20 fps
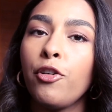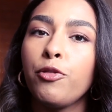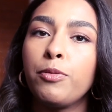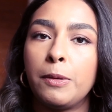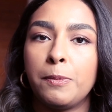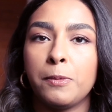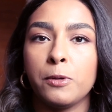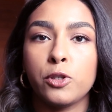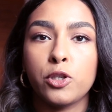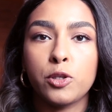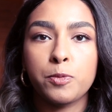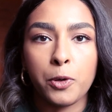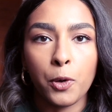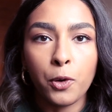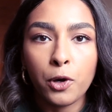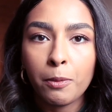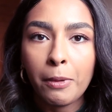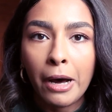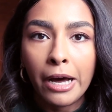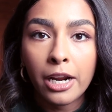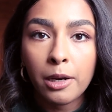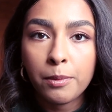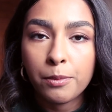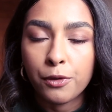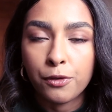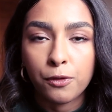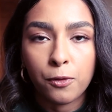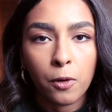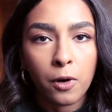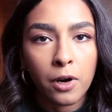of people spoke about it
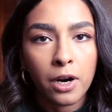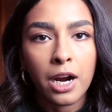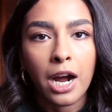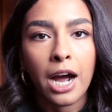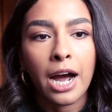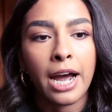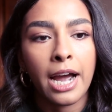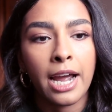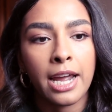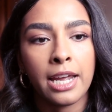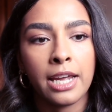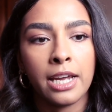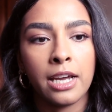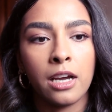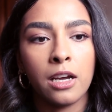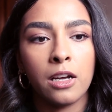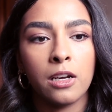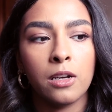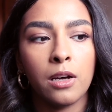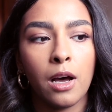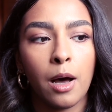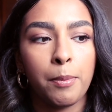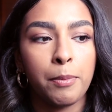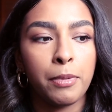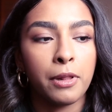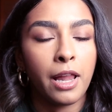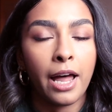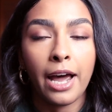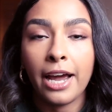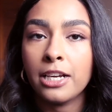before I
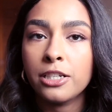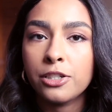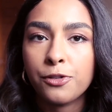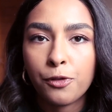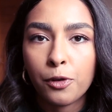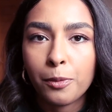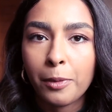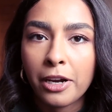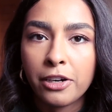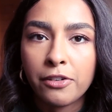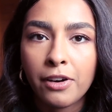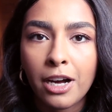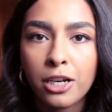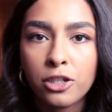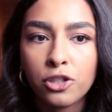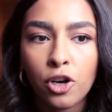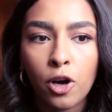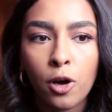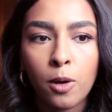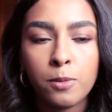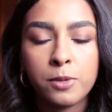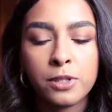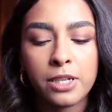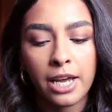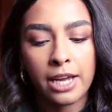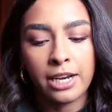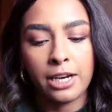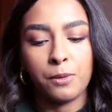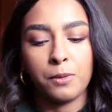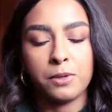applied for my grad jobs,
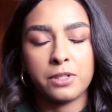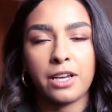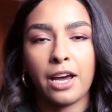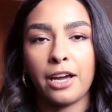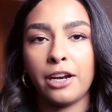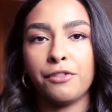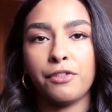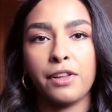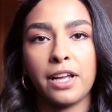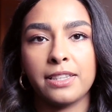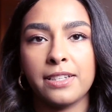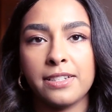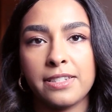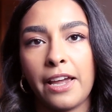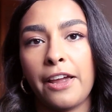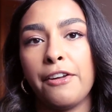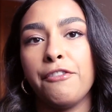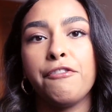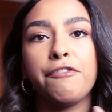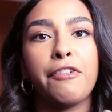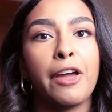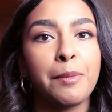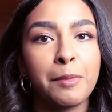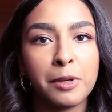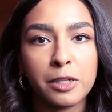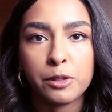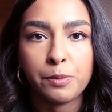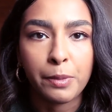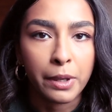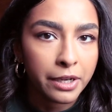and it was kind of like this
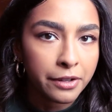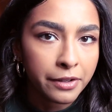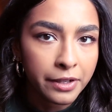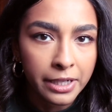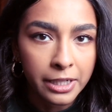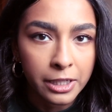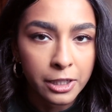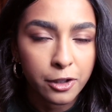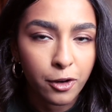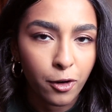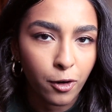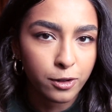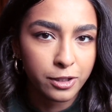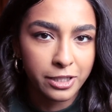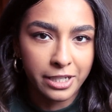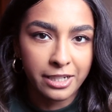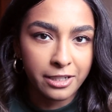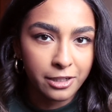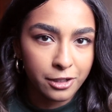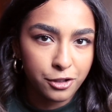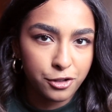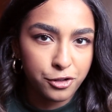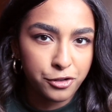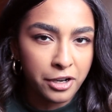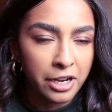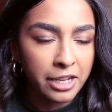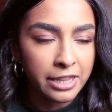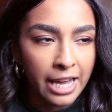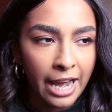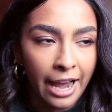infamous period across the
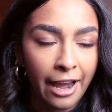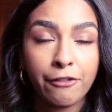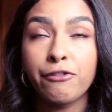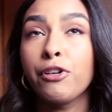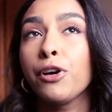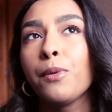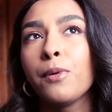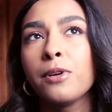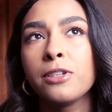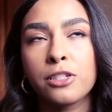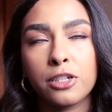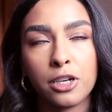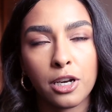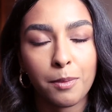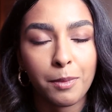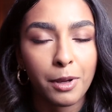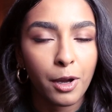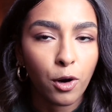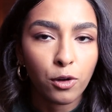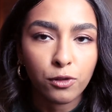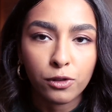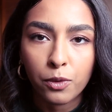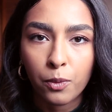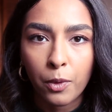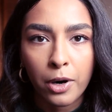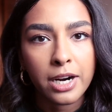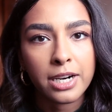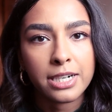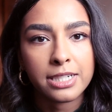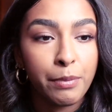industry that everyone's going to be
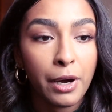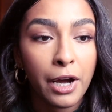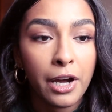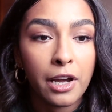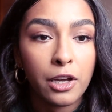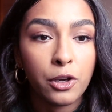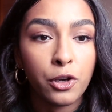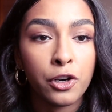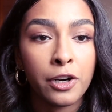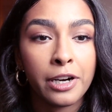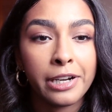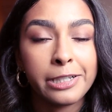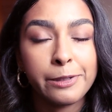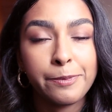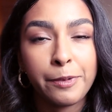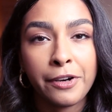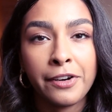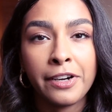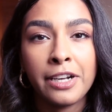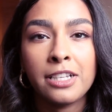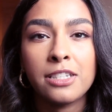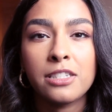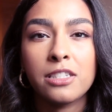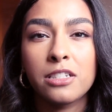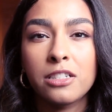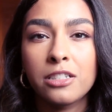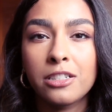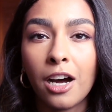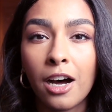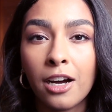overworked, but your experience
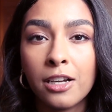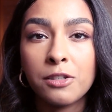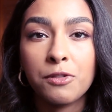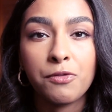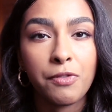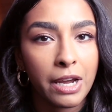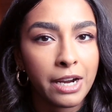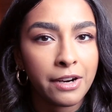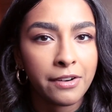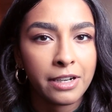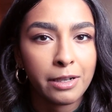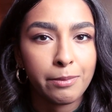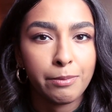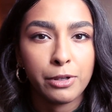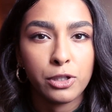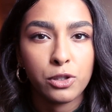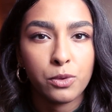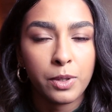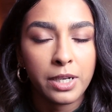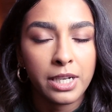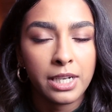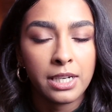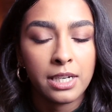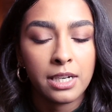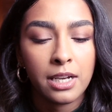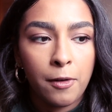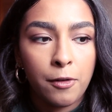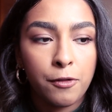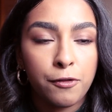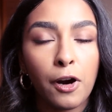does vary
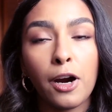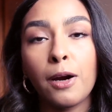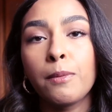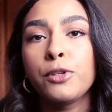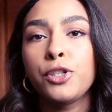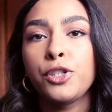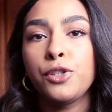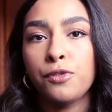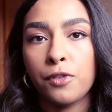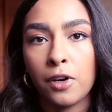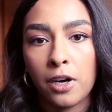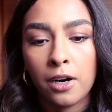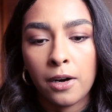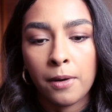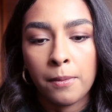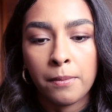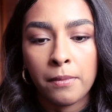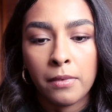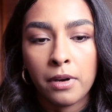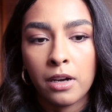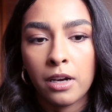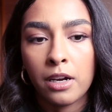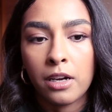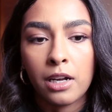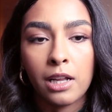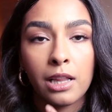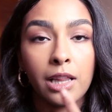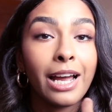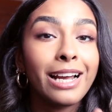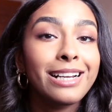between firm to firm,
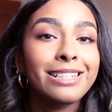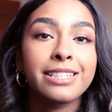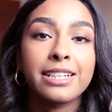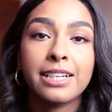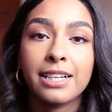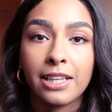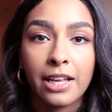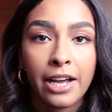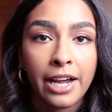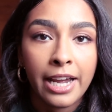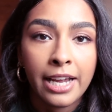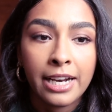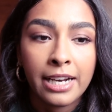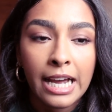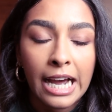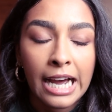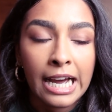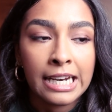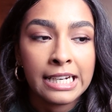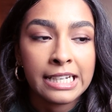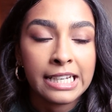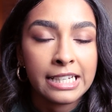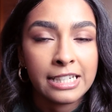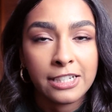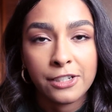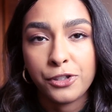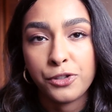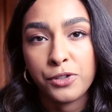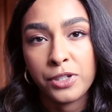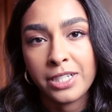client to client, and
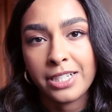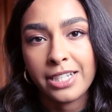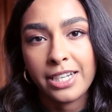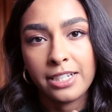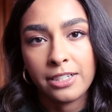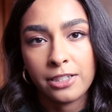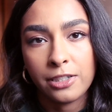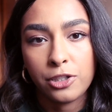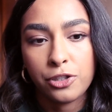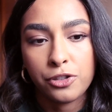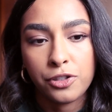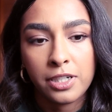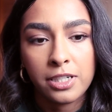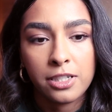industry to industry.